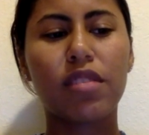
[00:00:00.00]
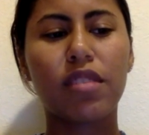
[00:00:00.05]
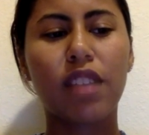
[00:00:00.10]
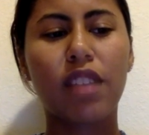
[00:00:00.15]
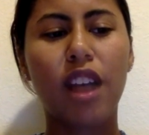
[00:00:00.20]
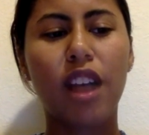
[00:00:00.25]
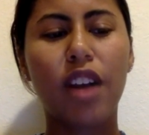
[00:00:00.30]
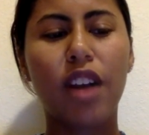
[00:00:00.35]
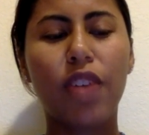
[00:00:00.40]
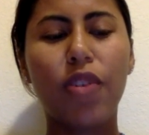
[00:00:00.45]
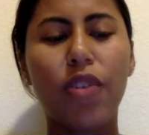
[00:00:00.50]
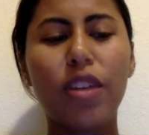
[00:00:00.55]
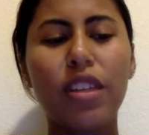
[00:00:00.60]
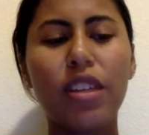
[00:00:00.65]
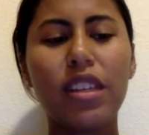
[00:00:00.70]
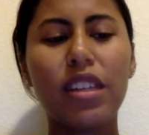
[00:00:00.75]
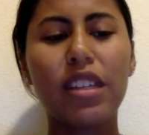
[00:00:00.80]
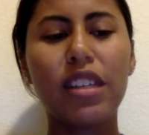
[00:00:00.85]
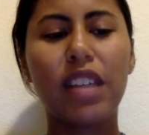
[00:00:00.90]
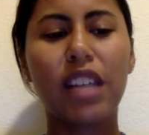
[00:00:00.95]
According to the
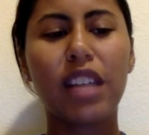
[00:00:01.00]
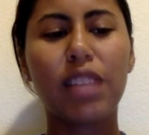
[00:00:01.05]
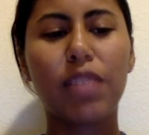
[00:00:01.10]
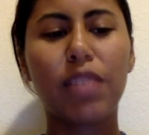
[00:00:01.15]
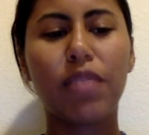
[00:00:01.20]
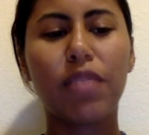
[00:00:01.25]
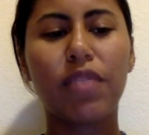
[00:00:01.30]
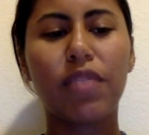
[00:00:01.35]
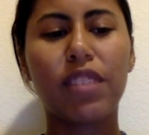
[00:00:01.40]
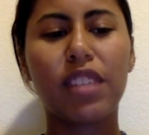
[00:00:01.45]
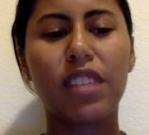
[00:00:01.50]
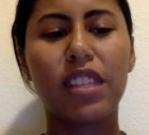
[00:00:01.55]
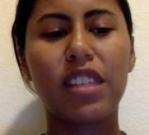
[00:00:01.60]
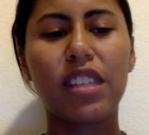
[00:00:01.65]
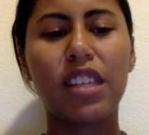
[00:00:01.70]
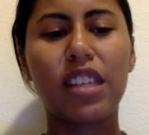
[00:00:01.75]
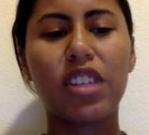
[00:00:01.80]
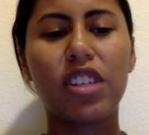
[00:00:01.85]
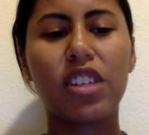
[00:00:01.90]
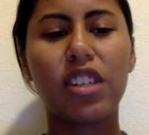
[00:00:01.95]
textbook
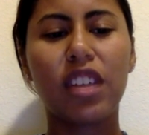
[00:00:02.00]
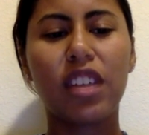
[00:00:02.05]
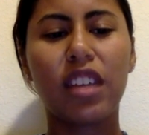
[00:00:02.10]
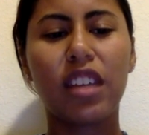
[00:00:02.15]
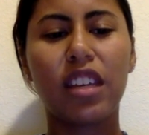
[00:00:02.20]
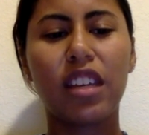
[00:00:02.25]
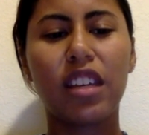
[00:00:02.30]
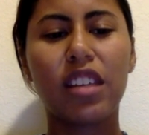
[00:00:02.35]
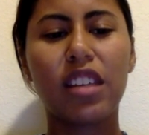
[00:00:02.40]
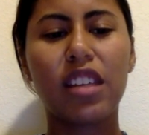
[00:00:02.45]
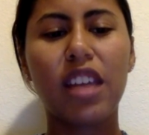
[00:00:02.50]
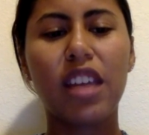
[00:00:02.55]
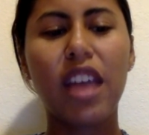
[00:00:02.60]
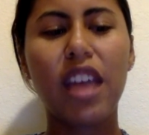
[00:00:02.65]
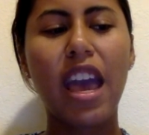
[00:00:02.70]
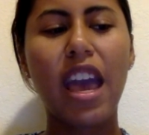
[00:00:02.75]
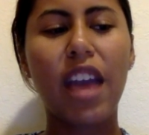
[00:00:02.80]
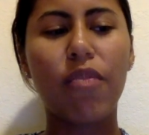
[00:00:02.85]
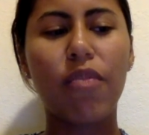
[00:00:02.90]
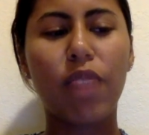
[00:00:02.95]
Facilitation Techniques
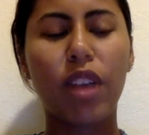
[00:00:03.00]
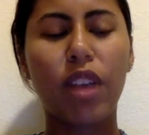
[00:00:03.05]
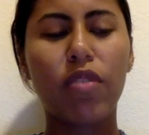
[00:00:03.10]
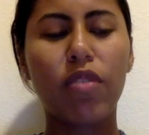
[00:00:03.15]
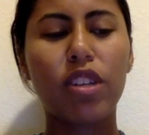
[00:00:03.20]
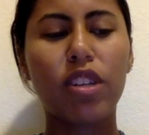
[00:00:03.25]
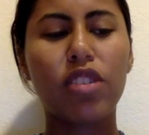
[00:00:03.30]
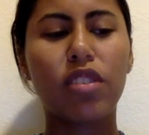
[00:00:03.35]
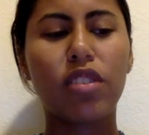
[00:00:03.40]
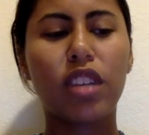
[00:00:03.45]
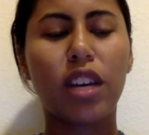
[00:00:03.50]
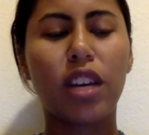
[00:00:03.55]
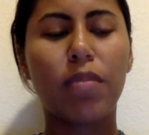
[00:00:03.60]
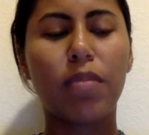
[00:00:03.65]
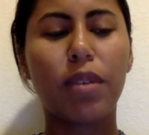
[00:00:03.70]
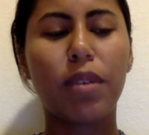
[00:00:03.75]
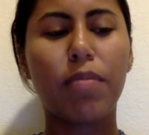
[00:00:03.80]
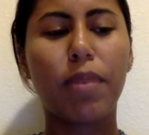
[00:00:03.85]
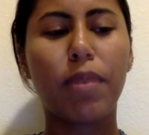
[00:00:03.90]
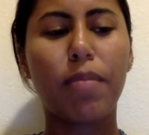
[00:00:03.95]
and Recreational
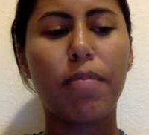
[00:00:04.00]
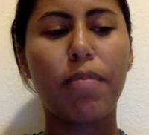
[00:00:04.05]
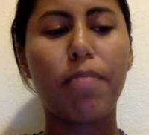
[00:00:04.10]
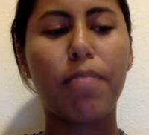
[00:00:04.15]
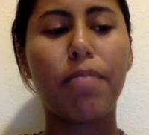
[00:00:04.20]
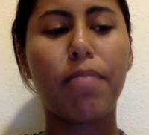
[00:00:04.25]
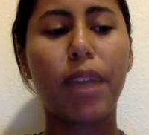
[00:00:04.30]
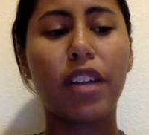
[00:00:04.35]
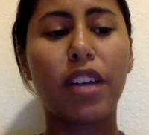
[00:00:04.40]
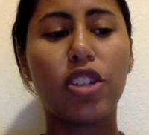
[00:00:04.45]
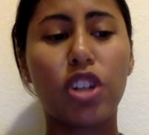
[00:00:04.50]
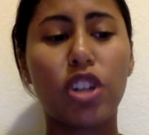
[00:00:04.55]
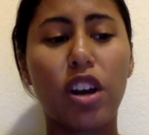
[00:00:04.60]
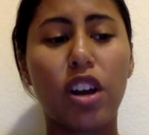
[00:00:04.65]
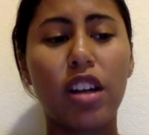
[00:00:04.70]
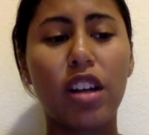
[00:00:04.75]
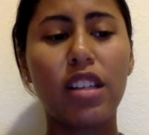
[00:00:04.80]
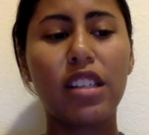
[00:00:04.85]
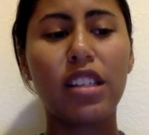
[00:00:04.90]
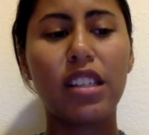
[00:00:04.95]
Therapy by
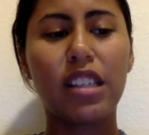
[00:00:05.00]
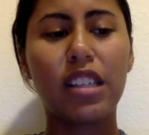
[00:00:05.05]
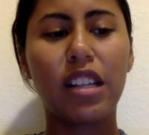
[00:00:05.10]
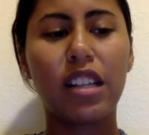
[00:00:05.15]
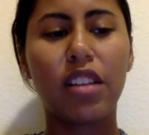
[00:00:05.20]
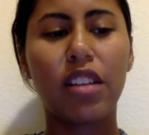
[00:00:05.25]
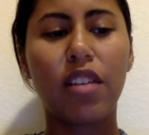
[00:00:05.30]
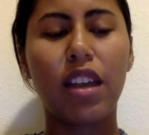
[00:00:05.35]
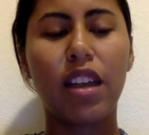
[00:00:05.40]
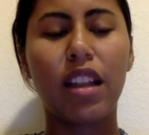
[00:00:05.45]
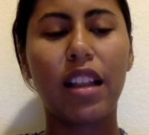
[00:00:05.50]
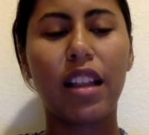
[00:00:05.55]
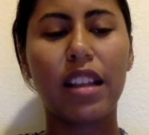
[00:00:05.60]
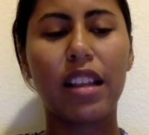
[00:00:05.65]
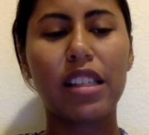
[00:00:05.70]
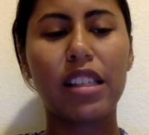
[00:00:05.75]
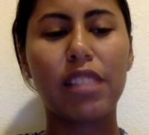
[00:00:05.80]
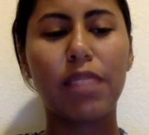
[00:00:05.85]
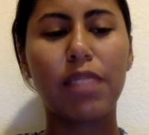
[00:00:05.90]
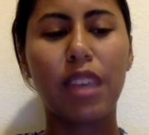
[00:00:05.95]
John Datillo and
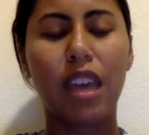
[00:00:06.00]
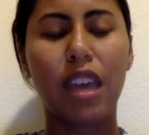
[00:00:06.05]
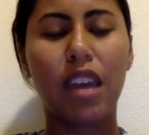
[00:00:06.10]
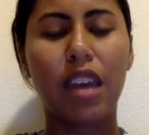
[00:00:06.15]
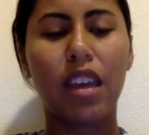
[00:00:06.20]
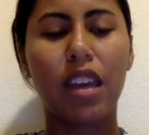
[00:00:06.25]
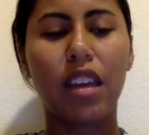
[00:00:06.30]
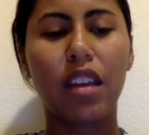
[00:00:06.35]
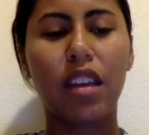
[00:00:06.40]
Alexis McKenney,